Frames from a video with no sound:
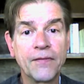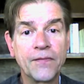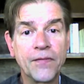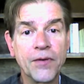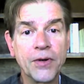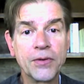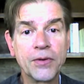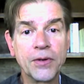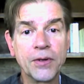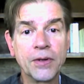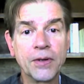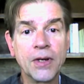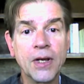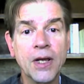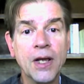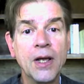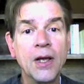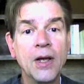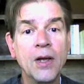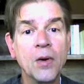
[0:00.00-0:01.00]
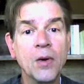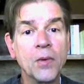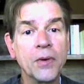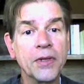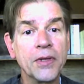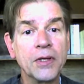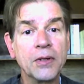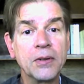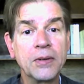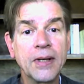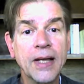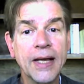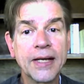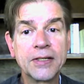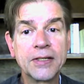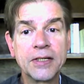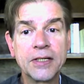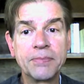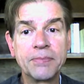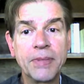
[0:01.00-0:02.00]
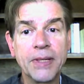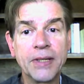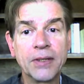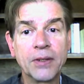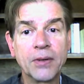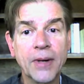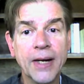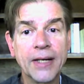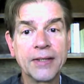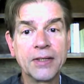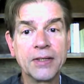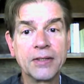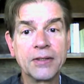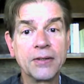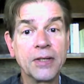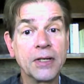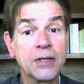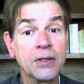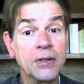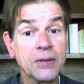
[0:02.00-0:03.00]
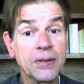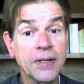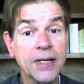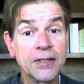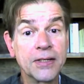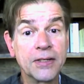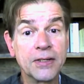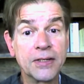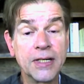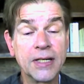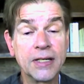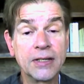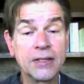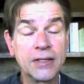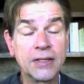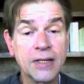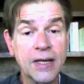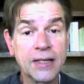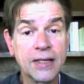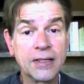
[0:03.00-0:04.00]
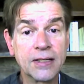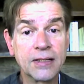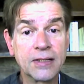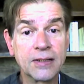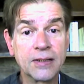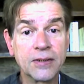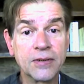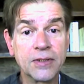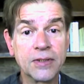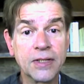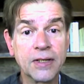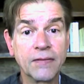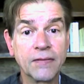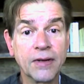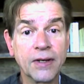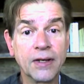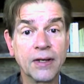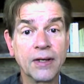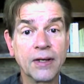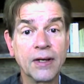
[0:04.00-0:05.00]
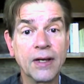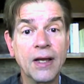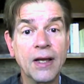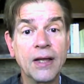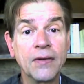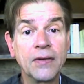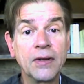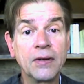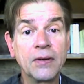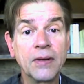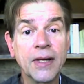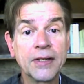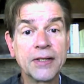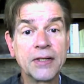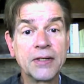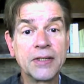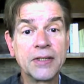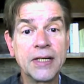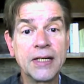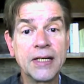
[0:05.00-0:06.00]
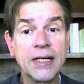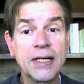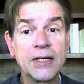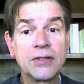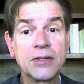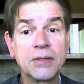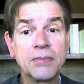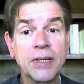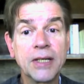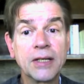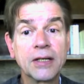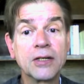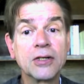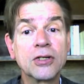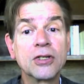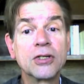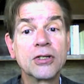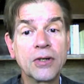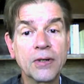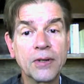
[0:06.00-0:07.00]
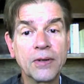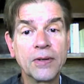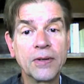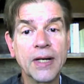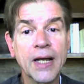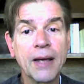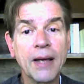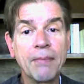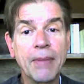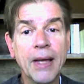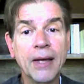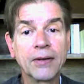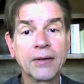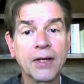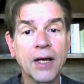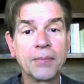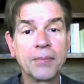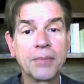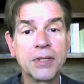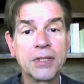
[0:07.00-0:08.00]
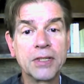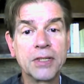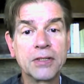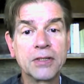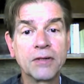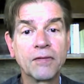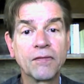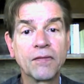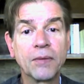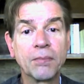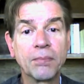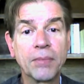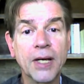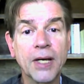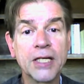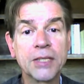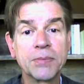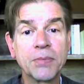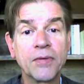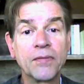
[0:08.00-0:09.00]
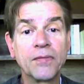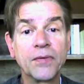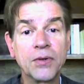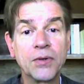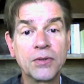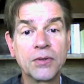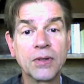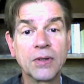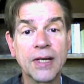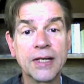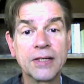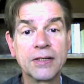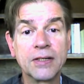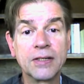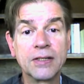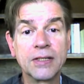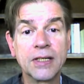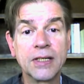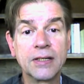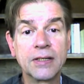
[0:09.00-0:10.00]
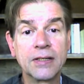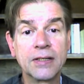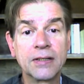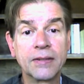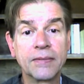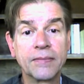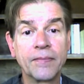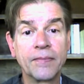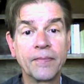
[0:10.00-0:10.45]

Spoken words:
Further, where the new license being granted to the new licensee is not exclusive, the new licensee needs to be concerned about competition from possible future licensees.